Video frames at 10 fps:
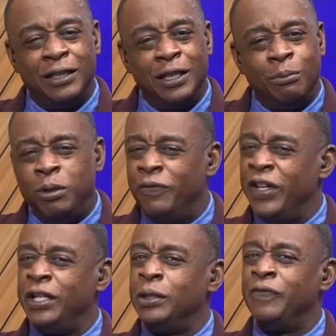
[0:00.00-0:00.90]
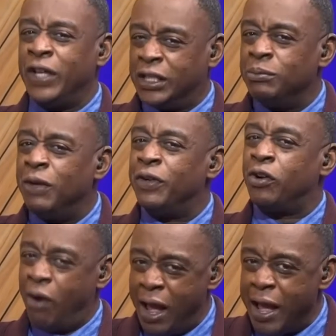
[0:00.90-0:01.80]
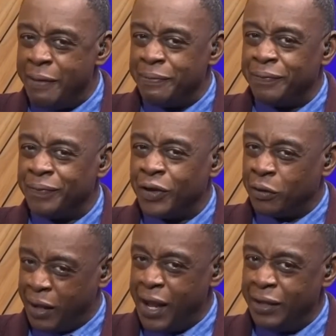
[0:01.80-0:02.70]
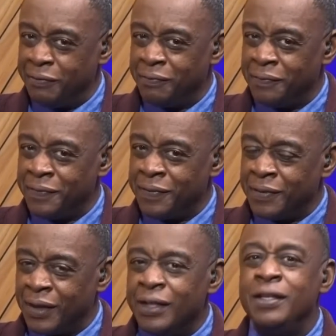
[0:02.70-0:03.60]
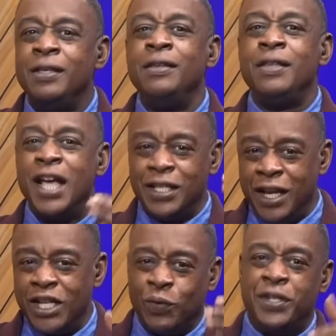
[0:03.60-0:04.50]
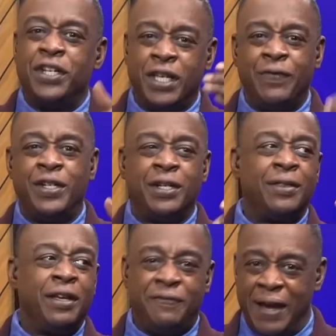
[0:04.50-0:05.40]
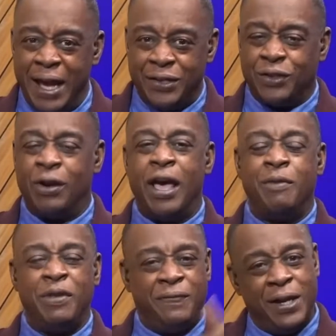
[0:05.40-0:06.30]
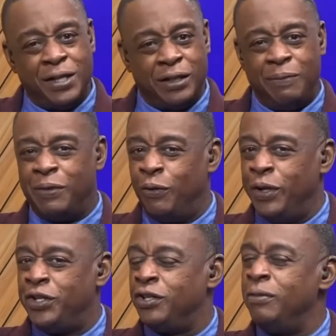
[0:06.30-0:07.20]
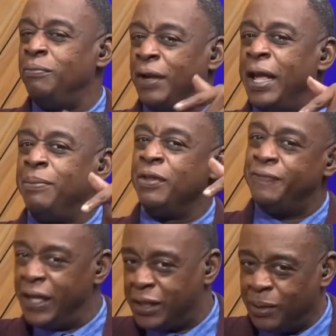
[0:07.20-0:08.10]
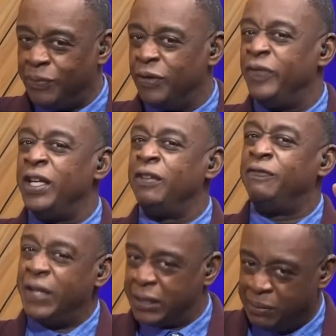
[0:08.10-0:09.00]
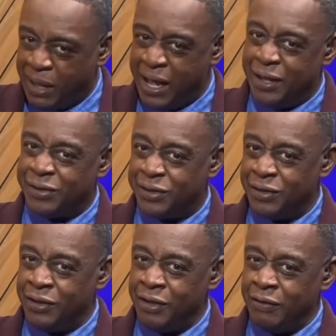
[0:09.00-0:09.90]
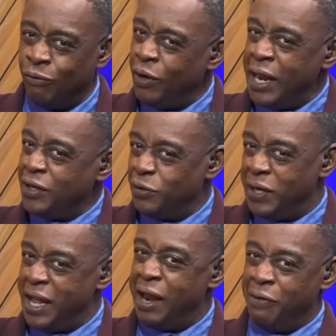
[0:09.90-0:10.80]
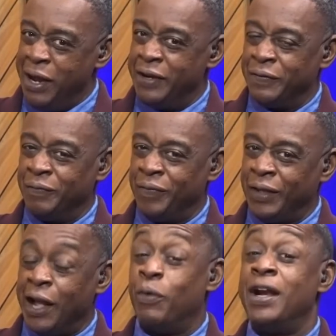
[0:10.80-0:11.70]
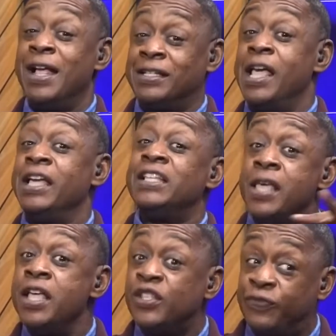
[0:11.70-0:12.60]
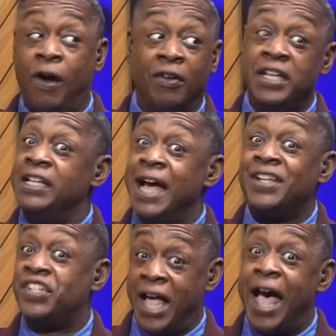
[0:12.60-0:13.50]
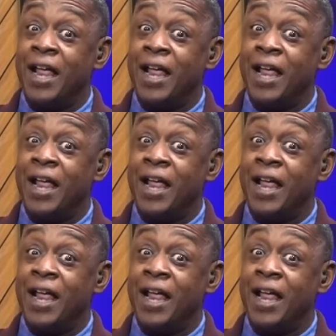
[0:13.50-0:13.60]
for being the victim of a crime, okay? Yes, we should give each other advice on how to be vigilant, but we shouldn't blame the victim for being victimized. We're not doing that, right? Like, we're not saying it's his fault he got shot,